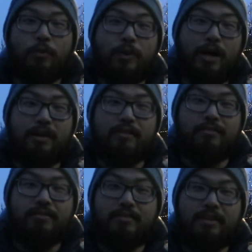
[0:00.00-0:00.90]
One,
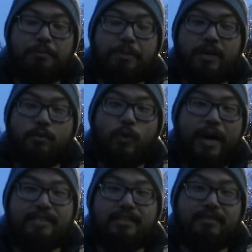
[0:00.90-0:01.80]
it being
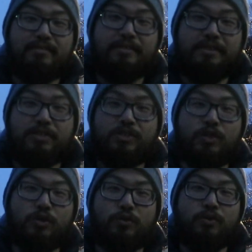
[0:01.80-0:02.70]
wet.
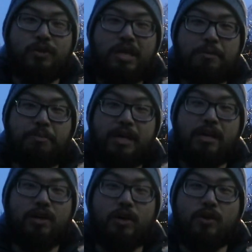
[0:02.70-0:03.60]
Two, it
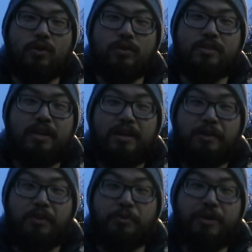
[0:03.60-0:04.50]
being cold.
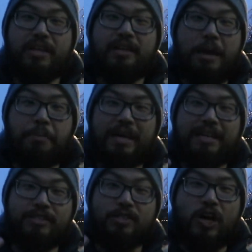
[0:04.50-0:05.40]
Three, it
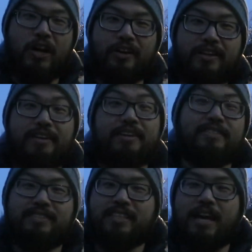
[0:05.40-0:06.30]
being dark.
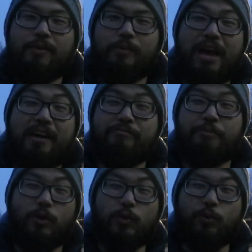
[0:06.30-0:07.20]
Today we
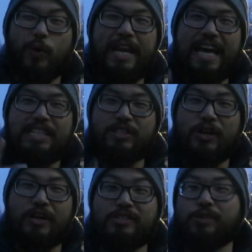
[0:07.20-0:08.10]
have both wet and
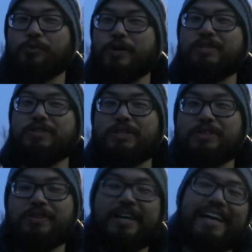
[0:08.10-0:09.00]
dark, so what
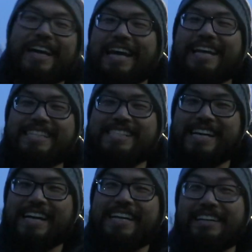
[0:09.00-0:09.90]
do? Head
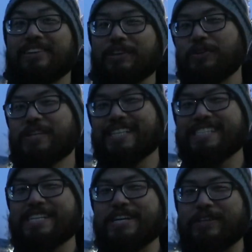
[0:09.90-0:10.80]
inside, go to the
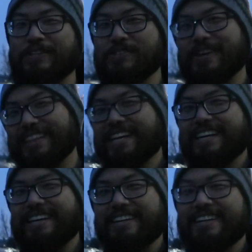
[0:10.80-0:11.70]
casino, it's right
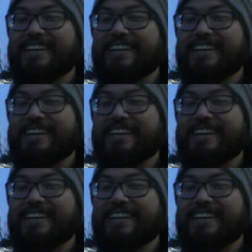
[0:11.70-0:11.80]
there.